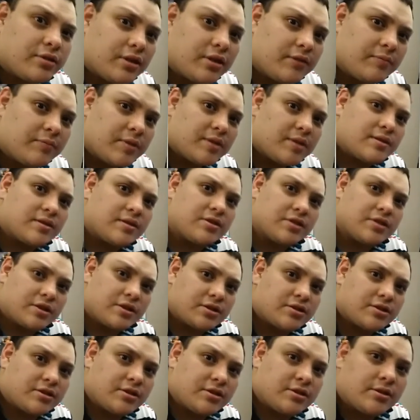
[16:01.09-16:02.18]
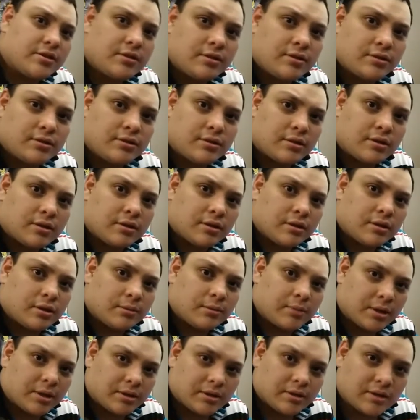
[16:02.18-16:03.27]
me a suggestion
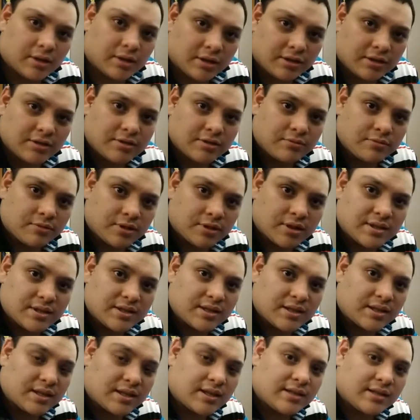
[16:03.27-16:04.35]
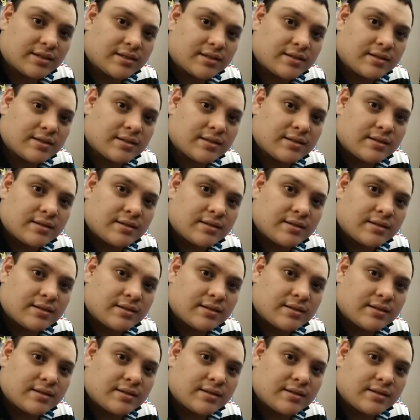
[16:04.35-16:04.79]
about things you want to see next.